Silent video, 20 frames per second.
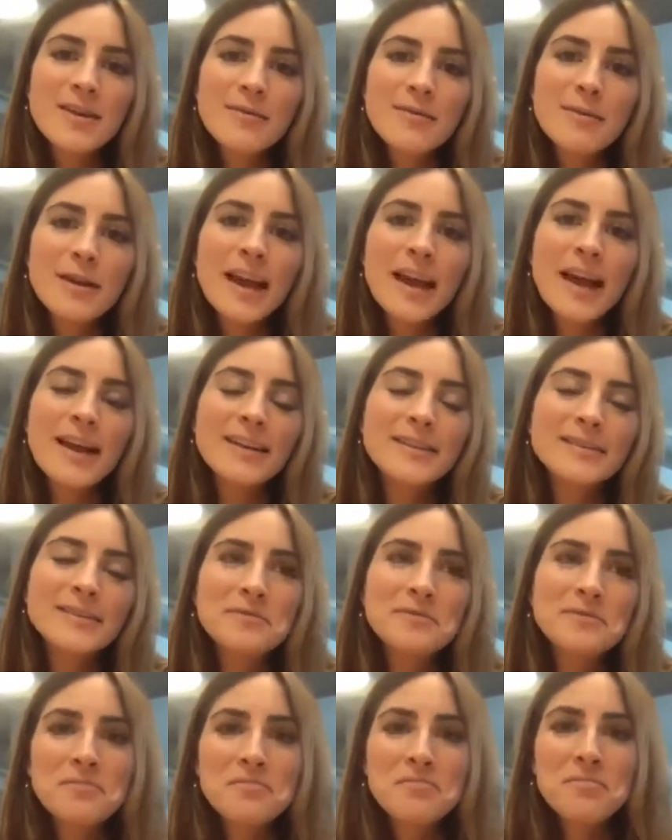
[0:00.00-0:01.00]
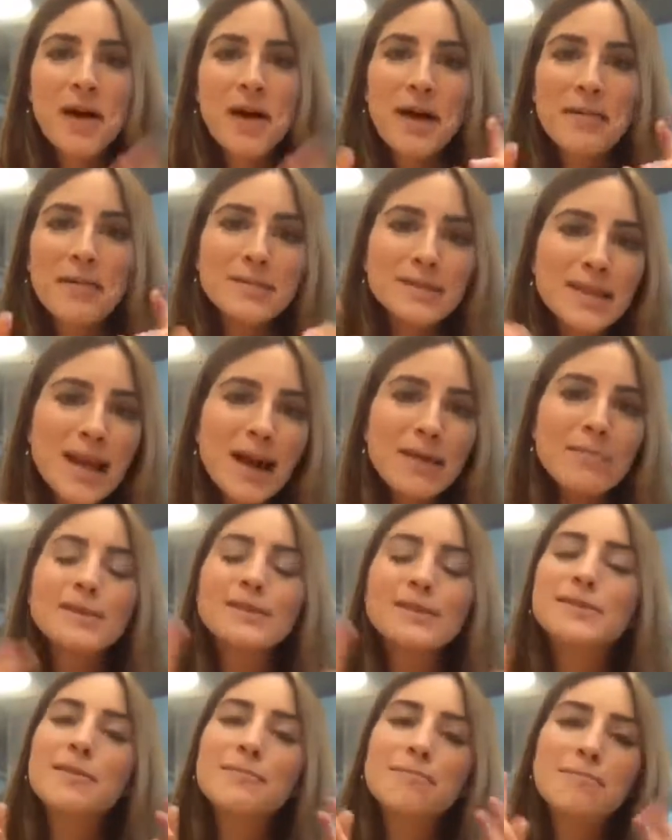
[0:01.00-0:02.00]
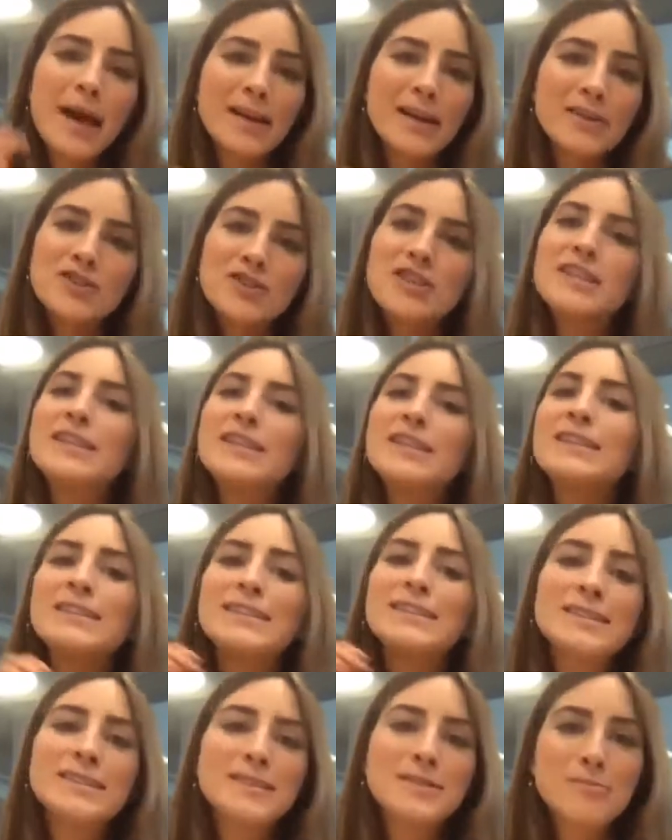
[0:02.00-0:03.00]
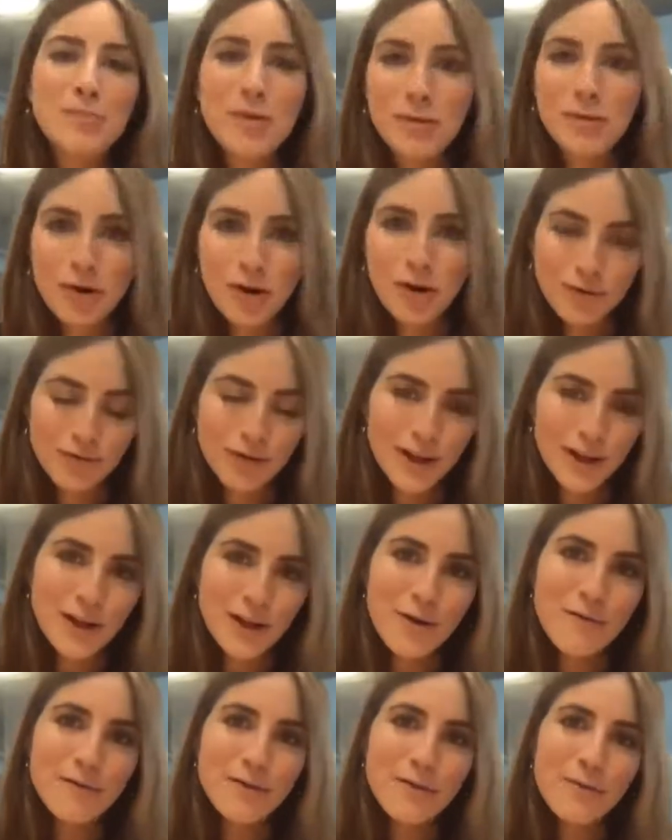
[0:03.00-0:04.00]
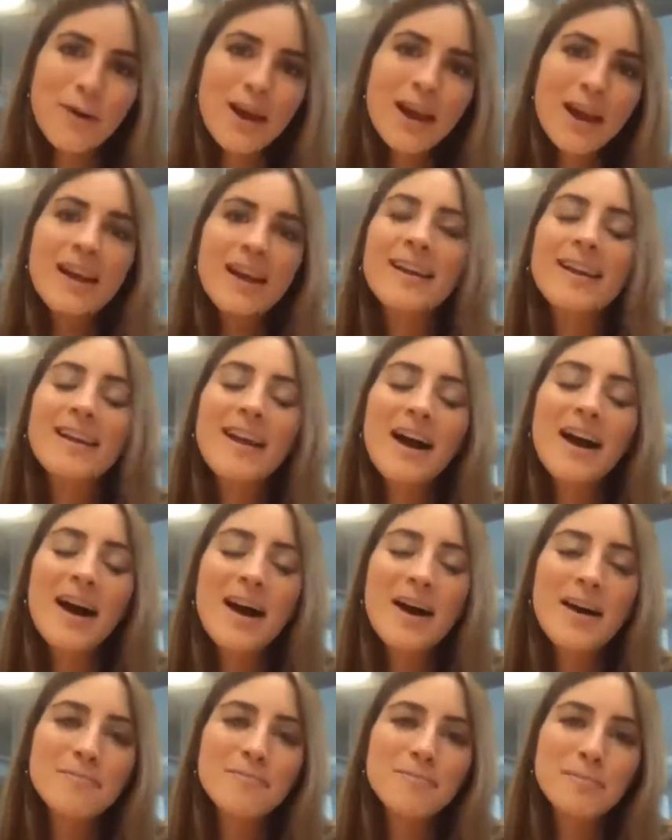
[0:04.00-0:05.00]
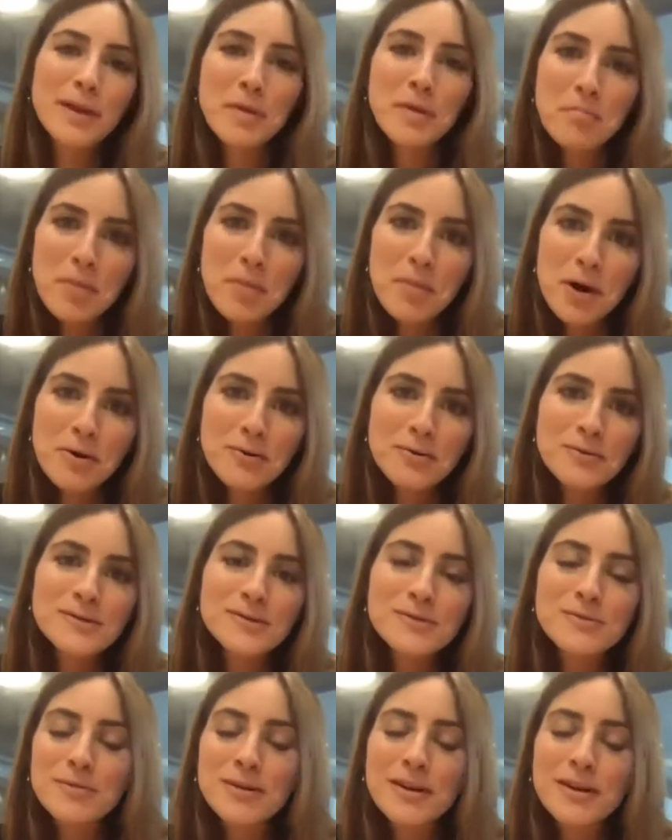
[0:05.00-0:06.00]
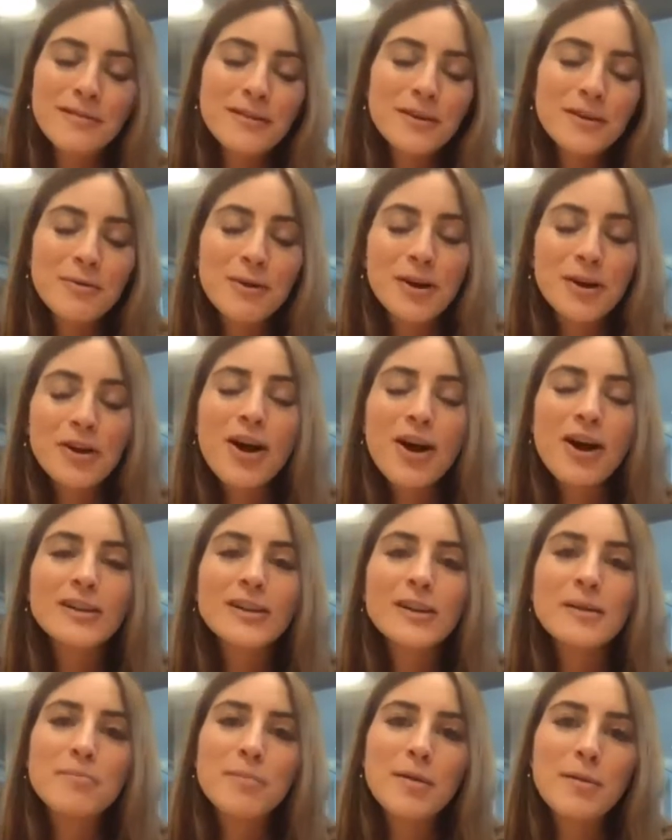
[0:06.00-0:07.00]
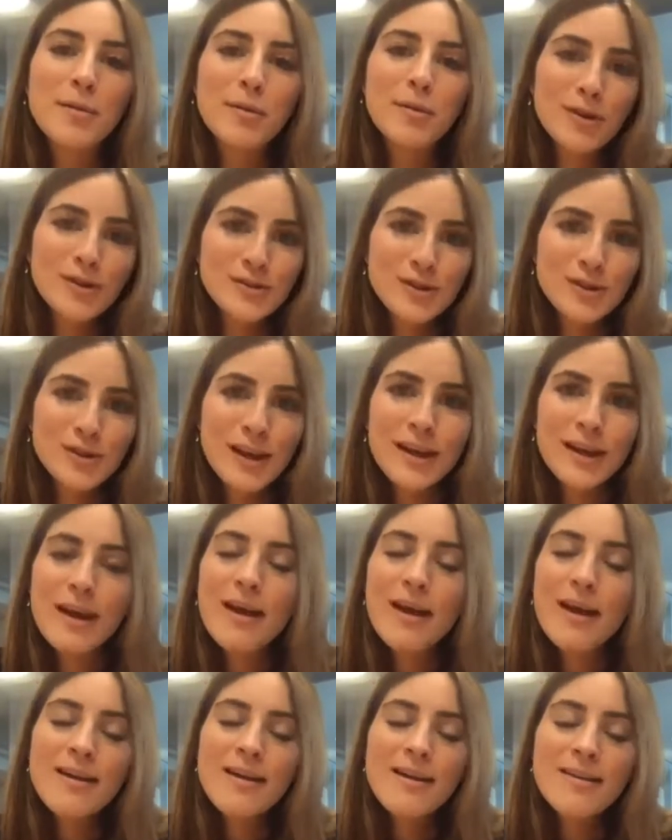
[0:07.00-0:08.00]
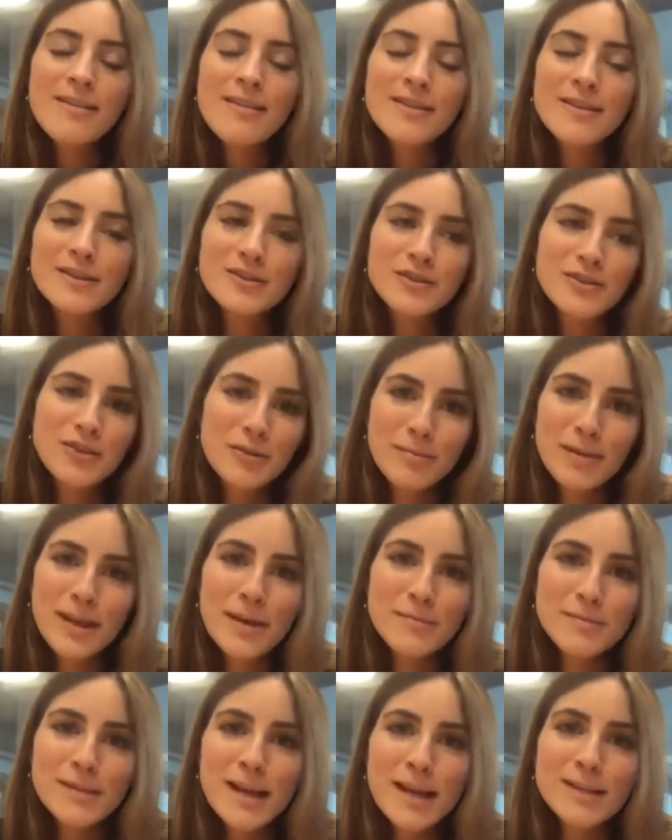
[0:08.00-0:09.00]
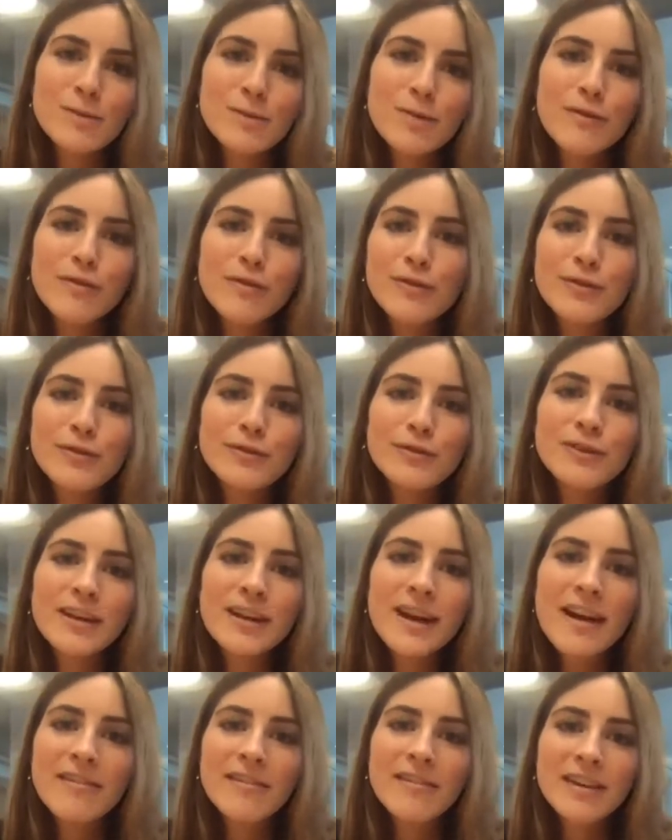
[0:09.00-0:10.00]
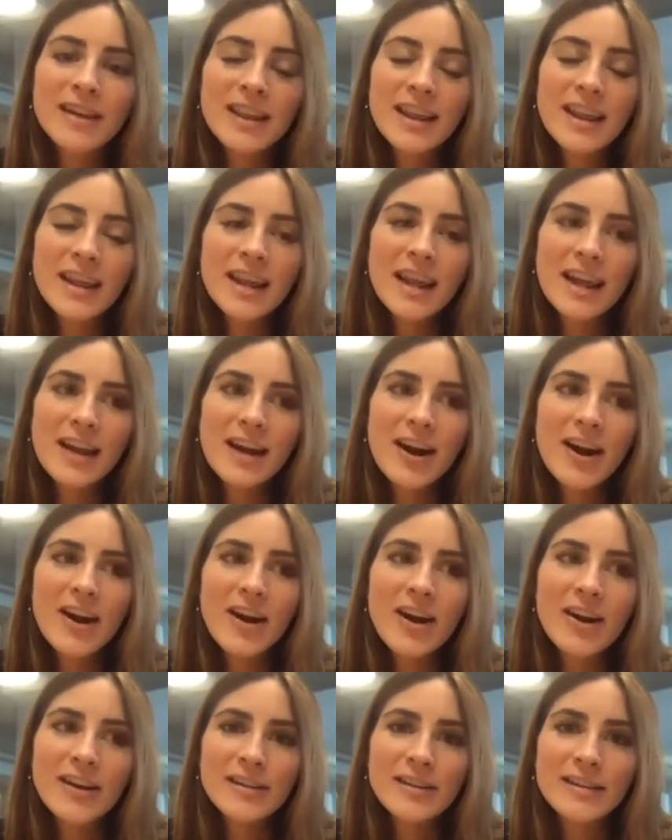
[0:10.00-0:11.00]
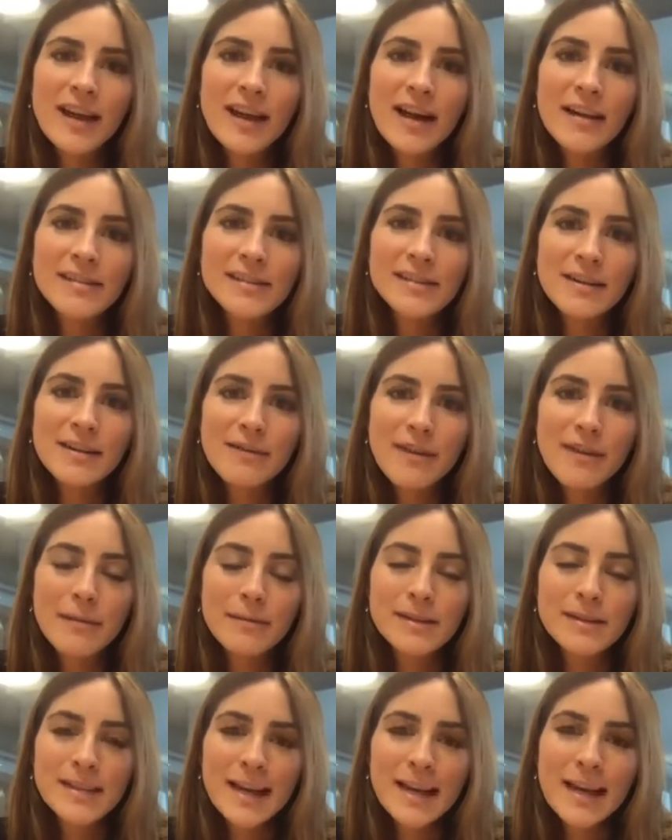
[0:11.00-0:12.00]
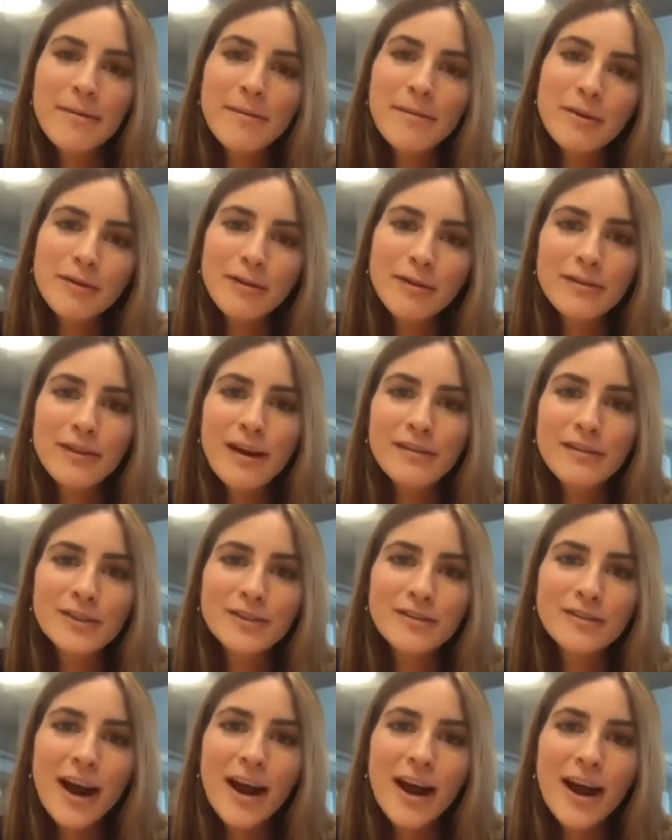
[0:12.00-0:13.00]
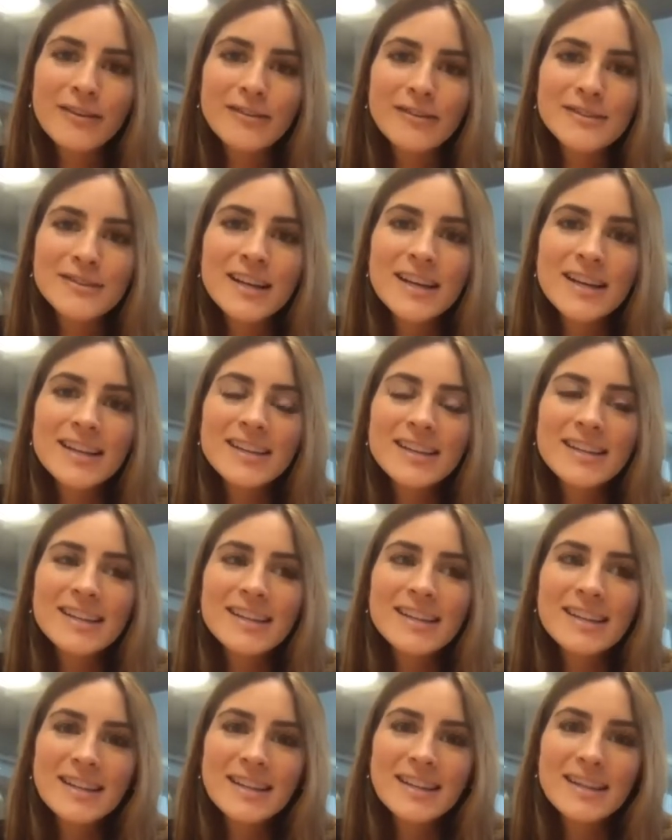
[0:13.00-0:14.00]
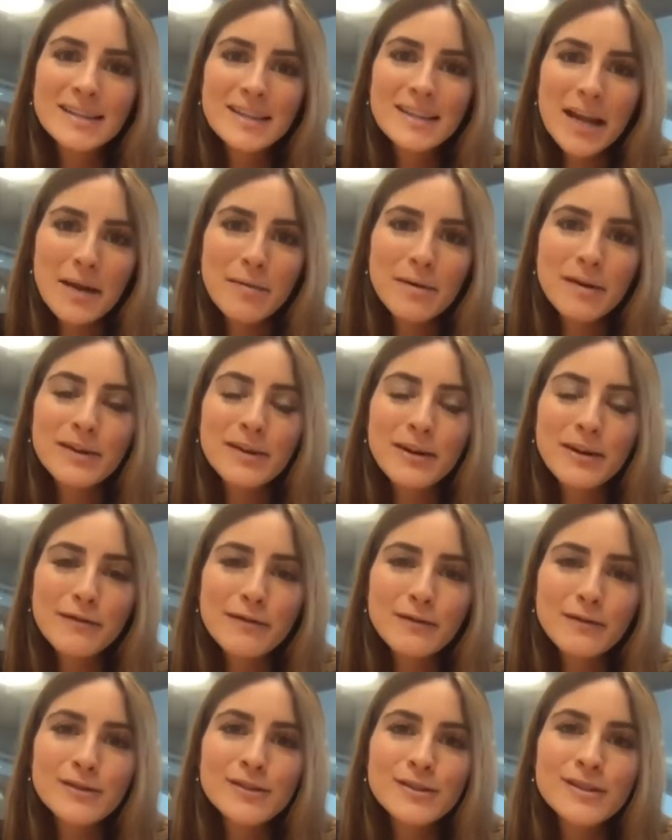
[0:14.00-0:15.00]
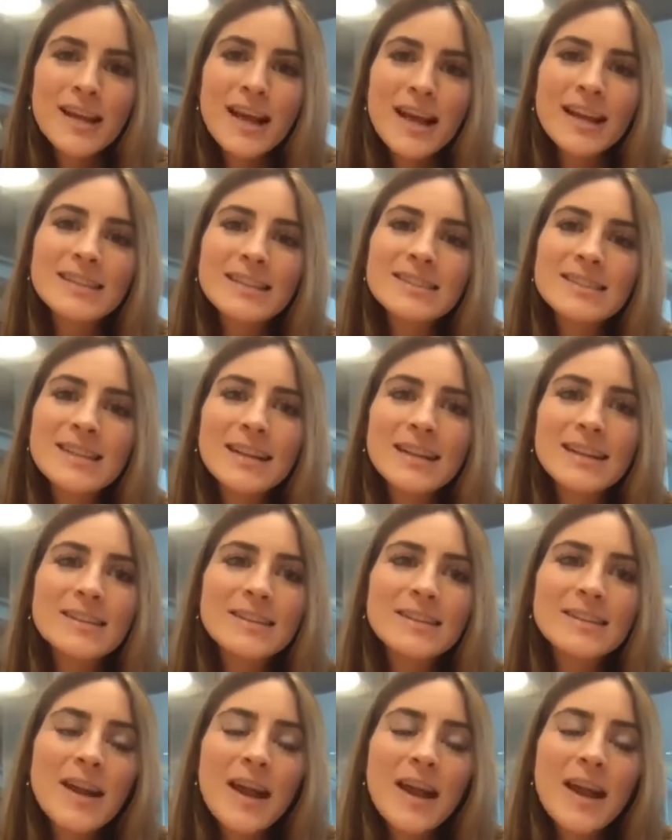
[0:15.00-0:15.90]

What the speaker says: We had bad metabolism, bad genes. We were all really overweight, big bones, whatever you want to call it. But we were also like extremely obsessed with food, and everything in our lives and family dynamic revolved around the table in a food sense, and